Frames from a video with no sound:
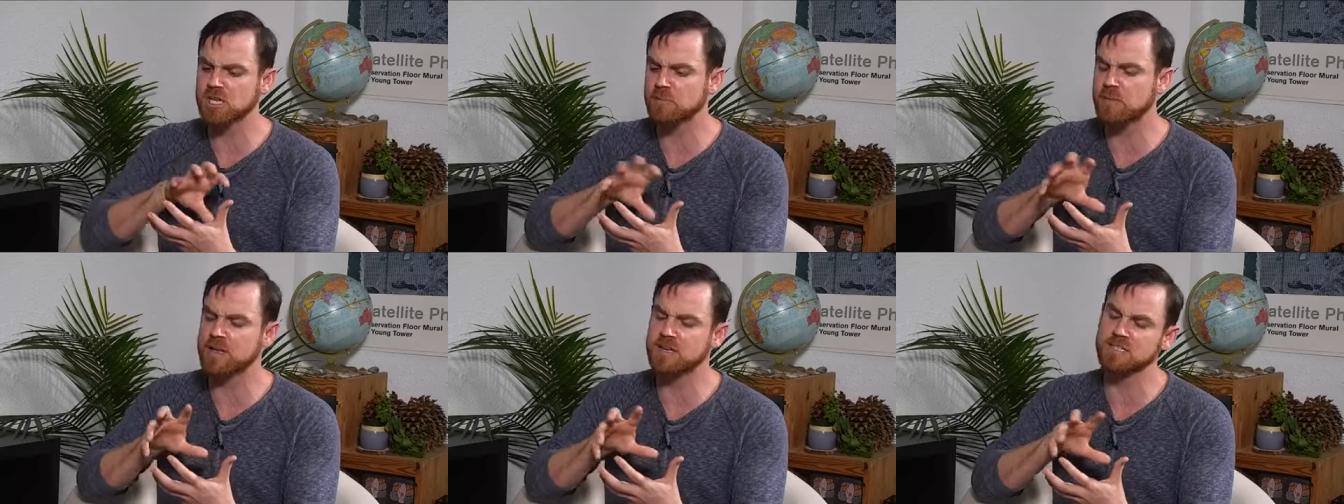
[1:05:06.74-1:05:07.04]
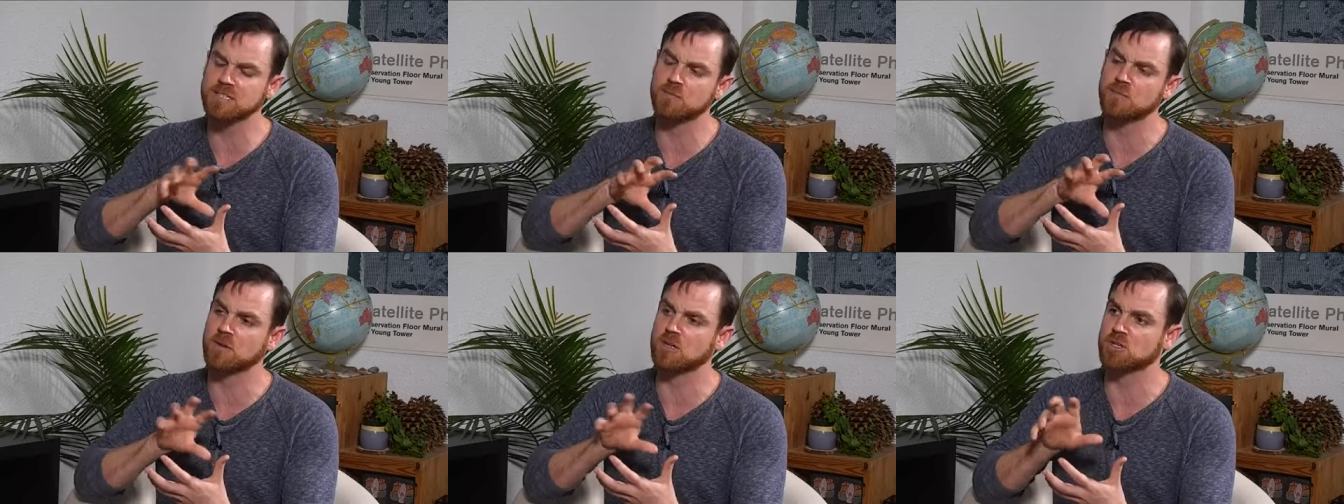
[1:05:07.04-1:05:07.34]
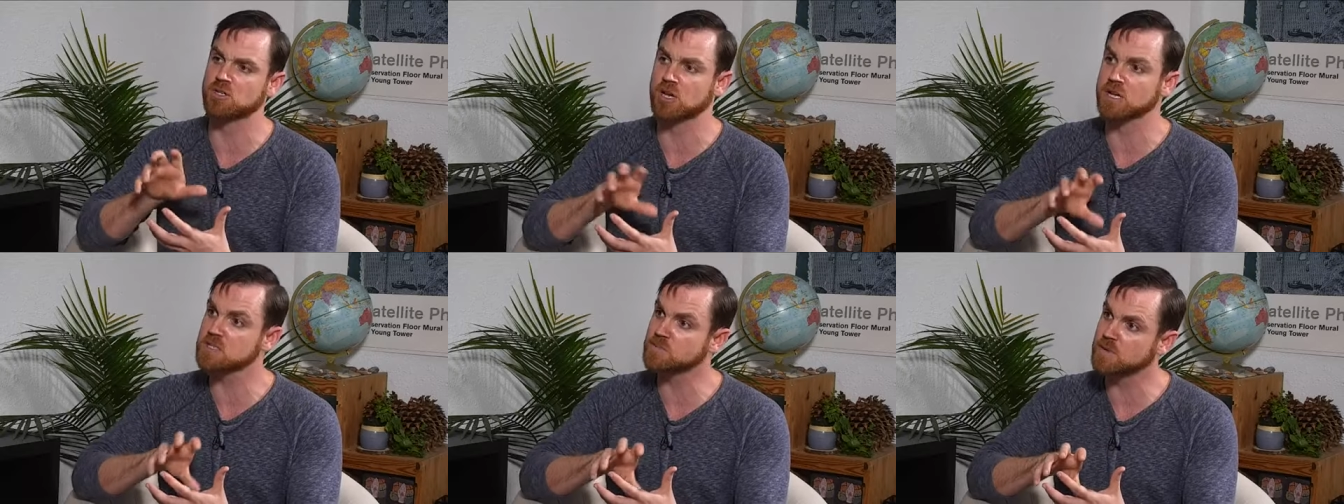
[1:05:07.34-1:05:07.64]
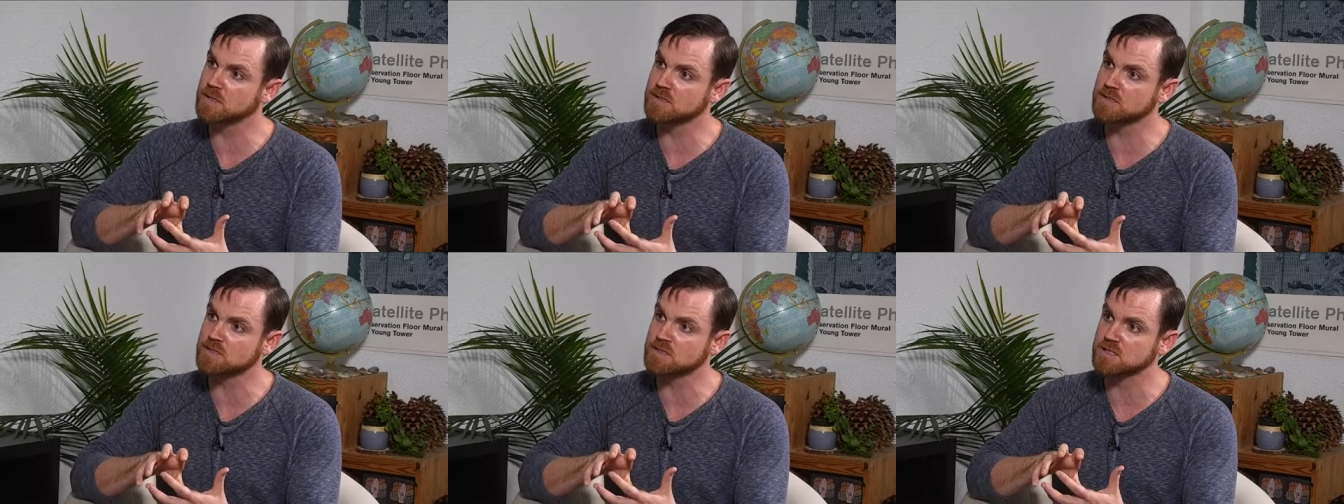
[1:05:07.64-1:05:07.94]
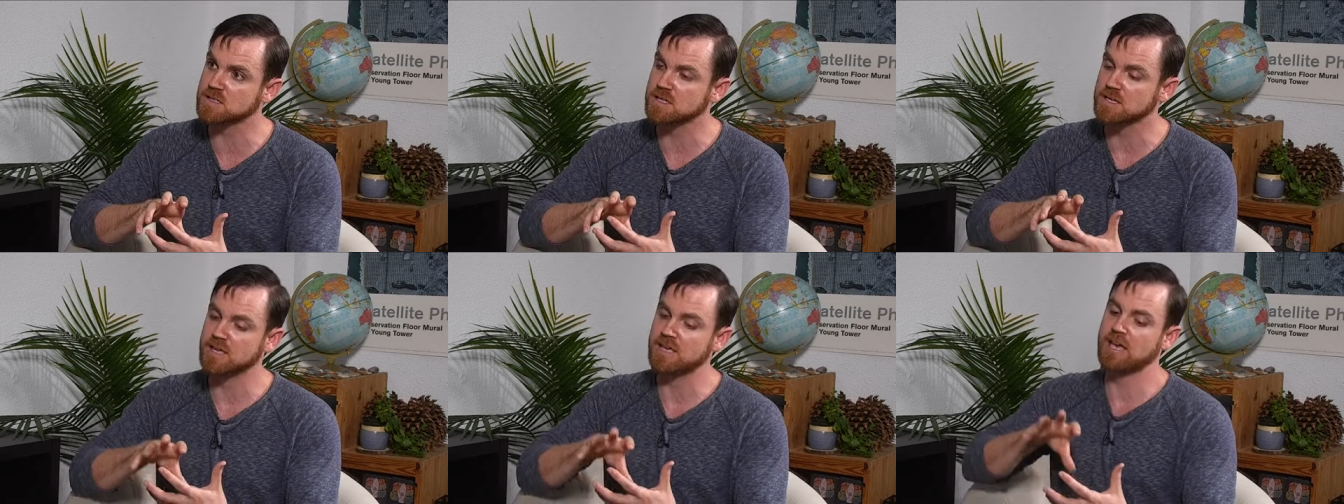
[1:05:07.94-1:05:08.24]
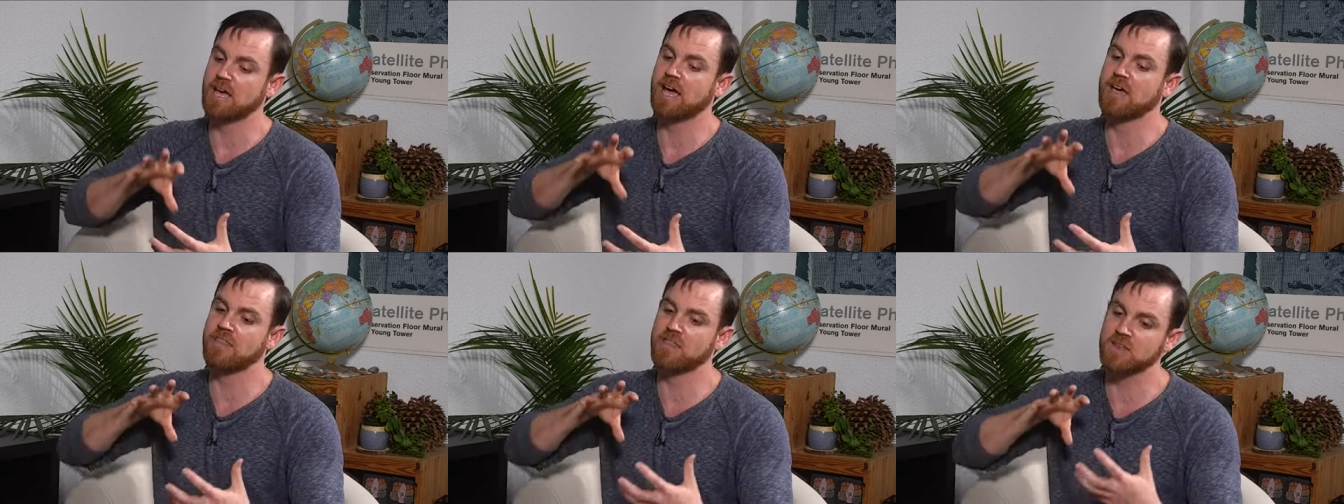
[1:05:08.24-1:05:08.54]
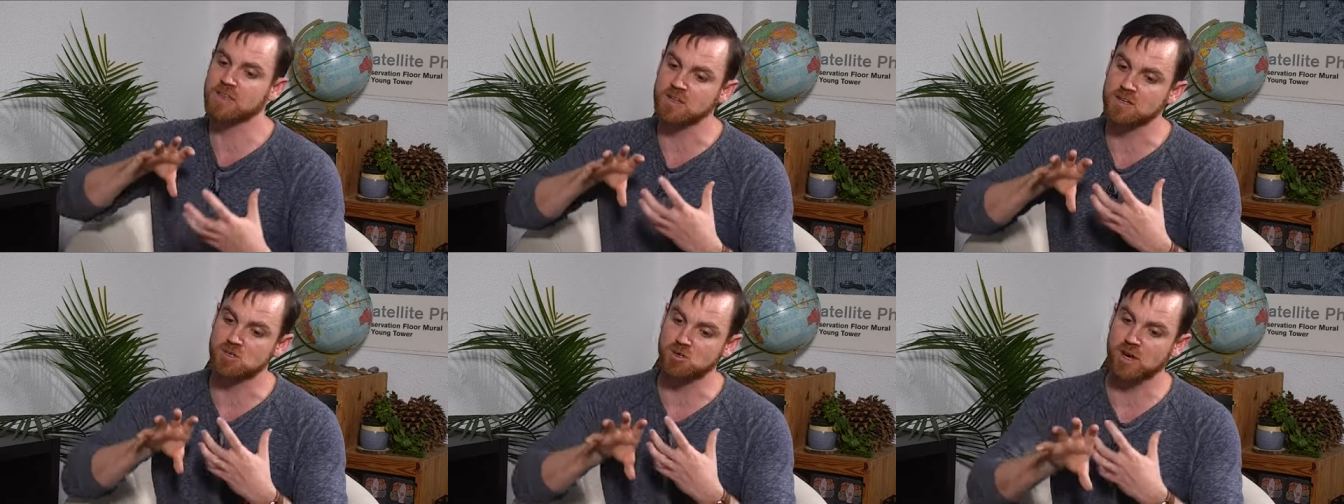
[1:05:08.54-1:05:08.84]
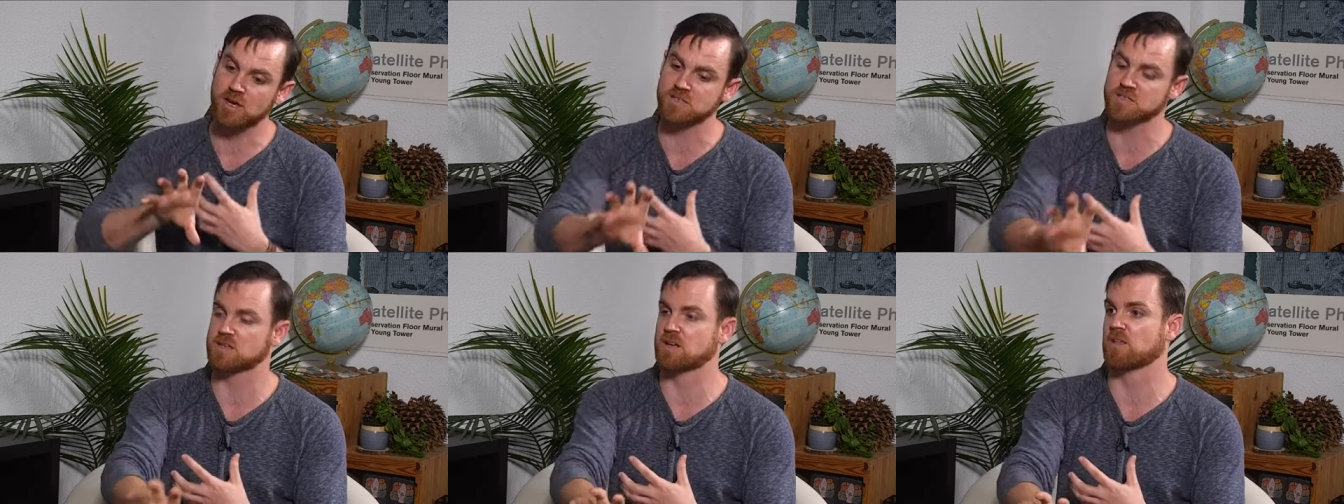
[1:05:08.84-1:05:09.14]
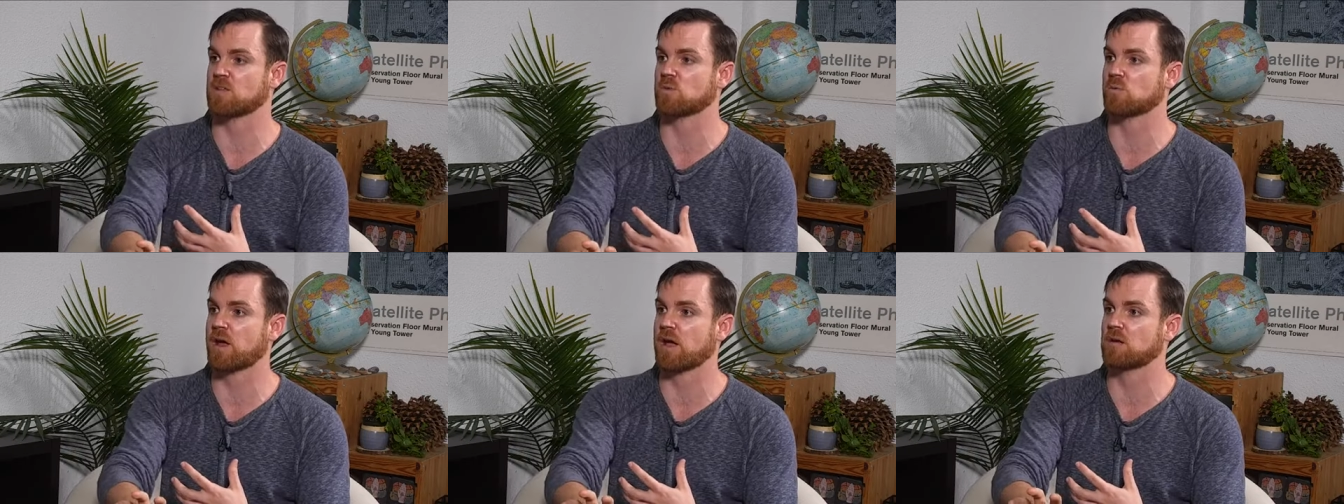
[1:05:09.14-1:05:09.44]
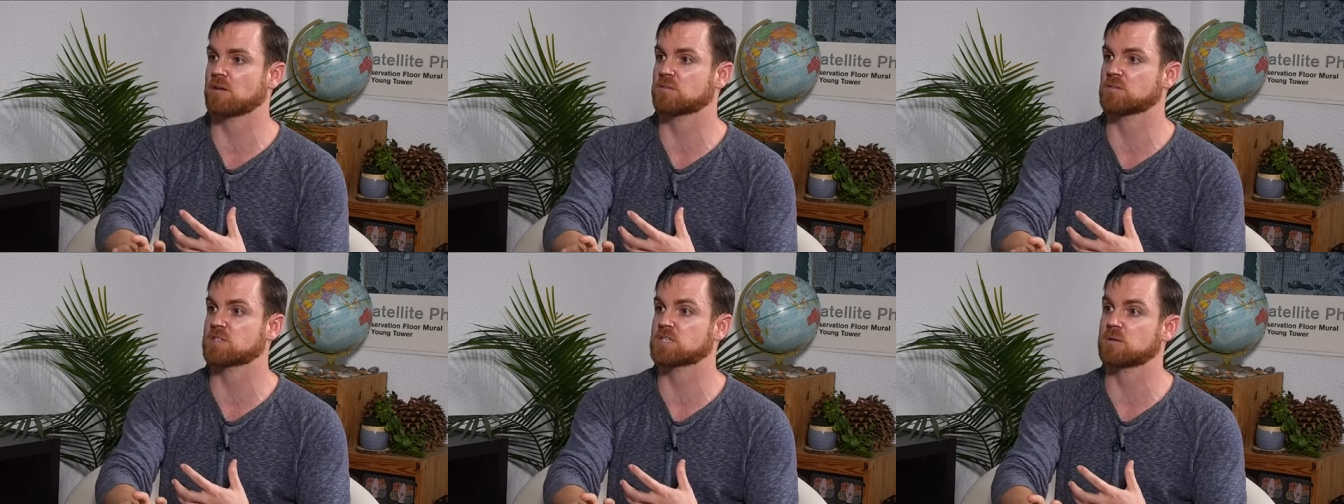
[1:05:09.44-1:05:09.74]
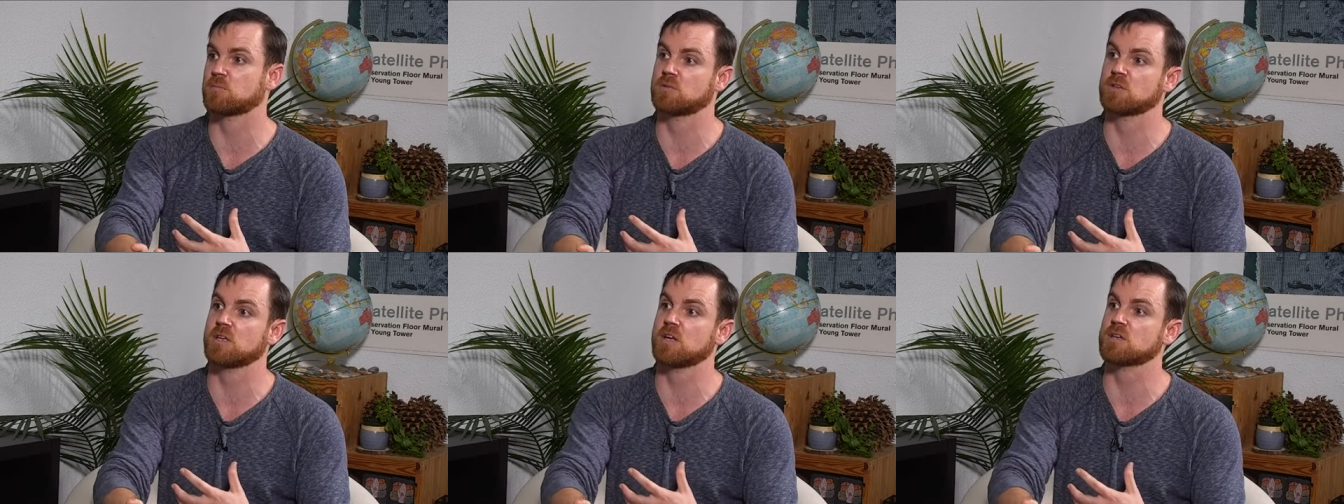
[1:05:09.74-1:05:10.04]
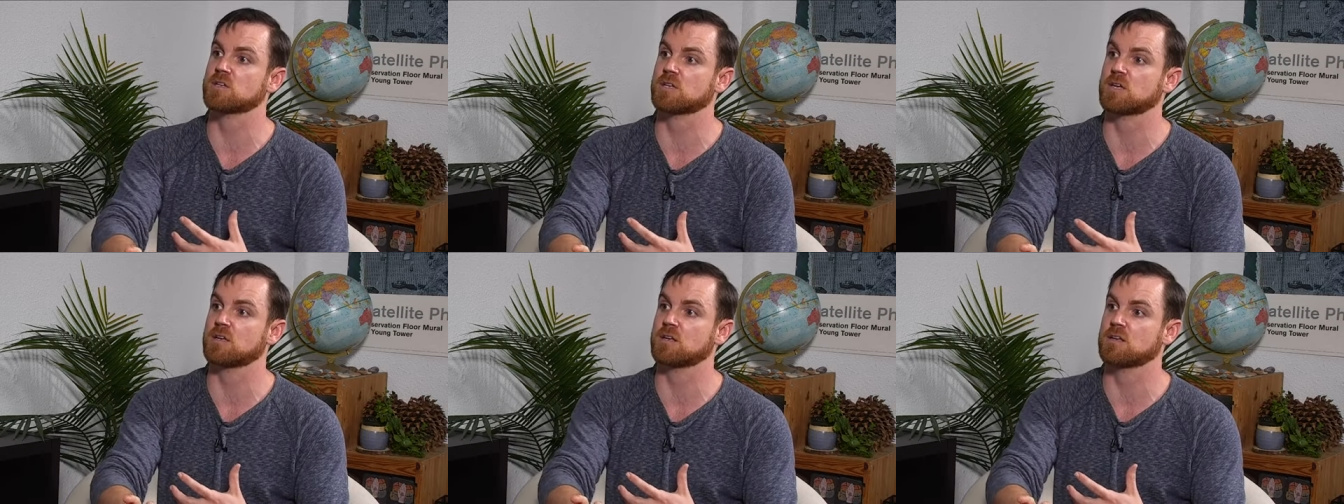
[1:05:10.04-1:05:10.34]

makes some adjustments and then it tries another round of stimulation.